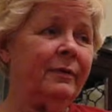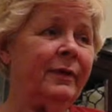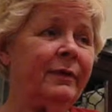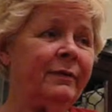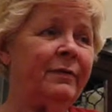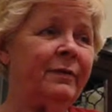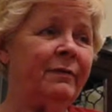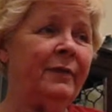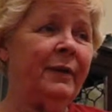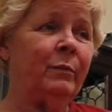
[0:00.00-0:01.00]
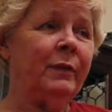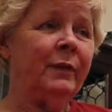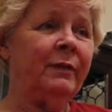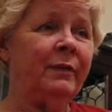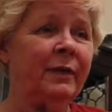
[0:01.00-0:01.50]
deaths in the
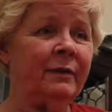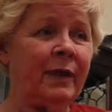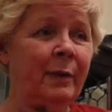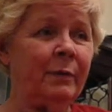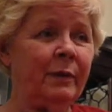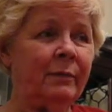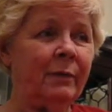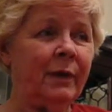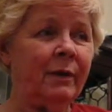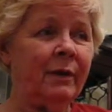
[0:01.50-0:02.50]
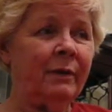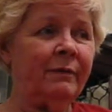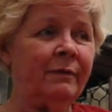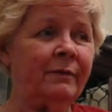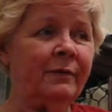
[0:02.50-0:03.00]
family and things happen in my
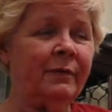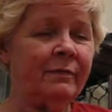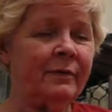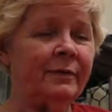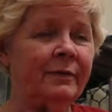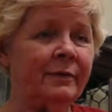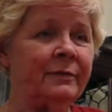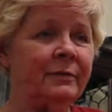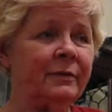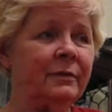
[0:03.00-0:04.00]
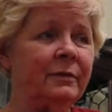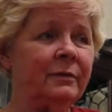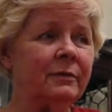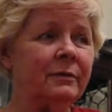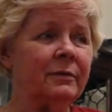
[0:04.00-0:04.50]
life as an adult,
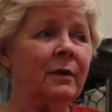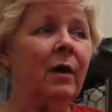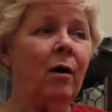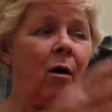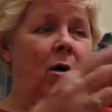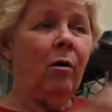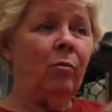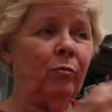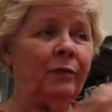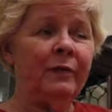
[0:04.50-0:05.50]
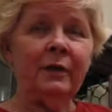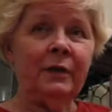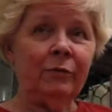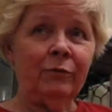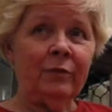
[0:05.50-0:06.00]
all within a
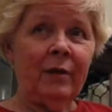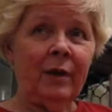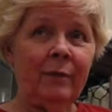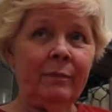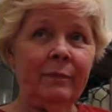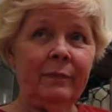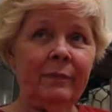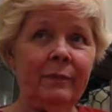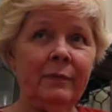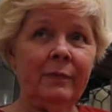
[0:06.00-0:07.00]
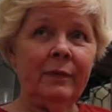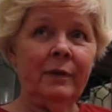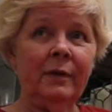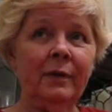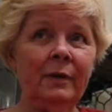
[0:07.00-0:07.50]
year's time.
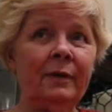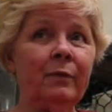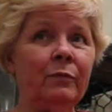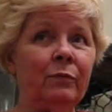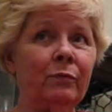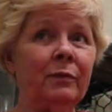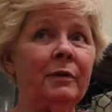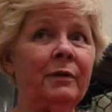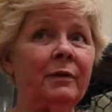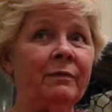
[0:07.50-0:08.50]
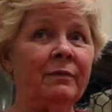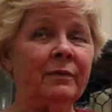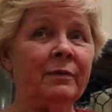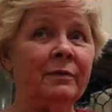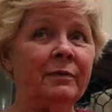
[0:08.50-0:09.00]
And that was really
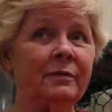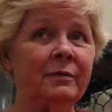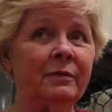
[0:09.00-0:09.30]
difficult.